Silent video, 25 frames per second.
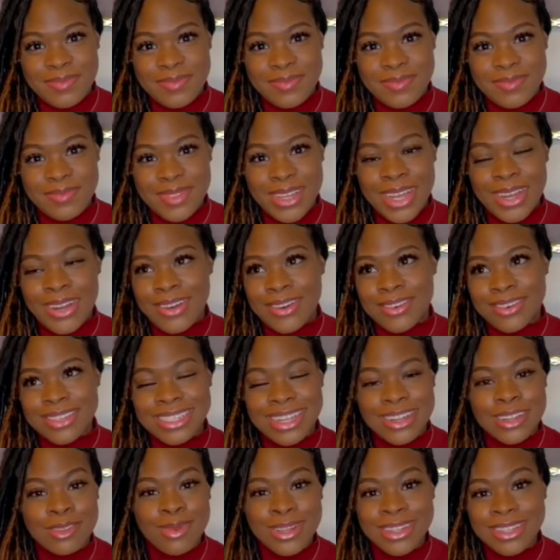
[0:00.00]
Oh, because I
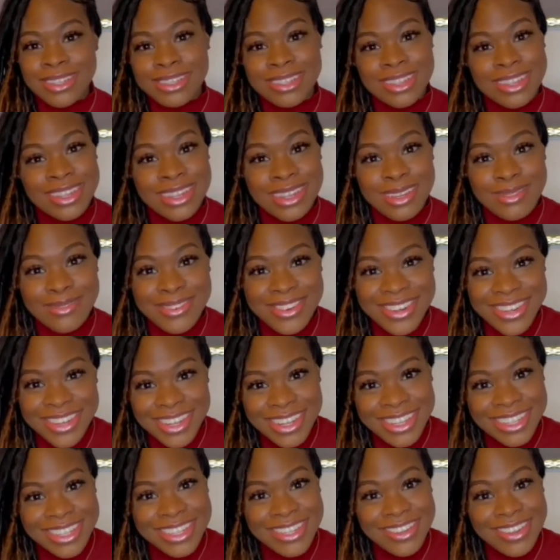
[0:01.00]
was about to say Libra,
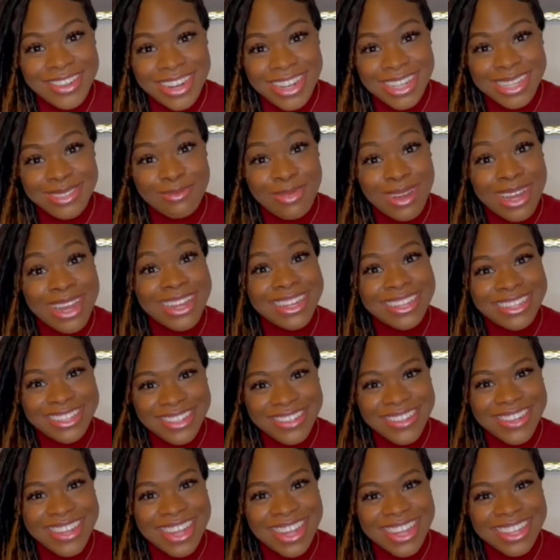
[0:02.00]
because, you know, that's my
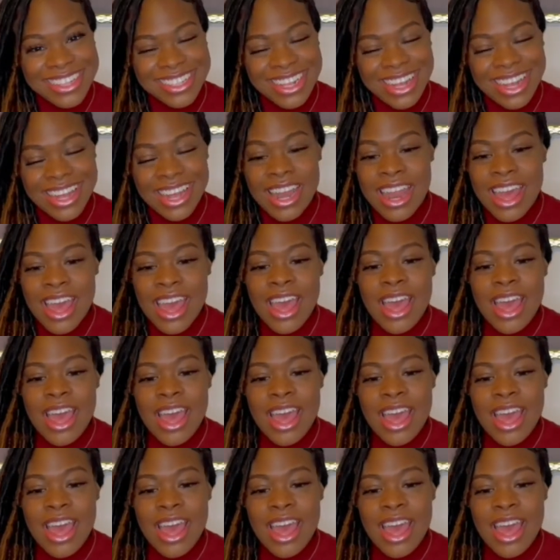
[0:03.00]
zodiac sign.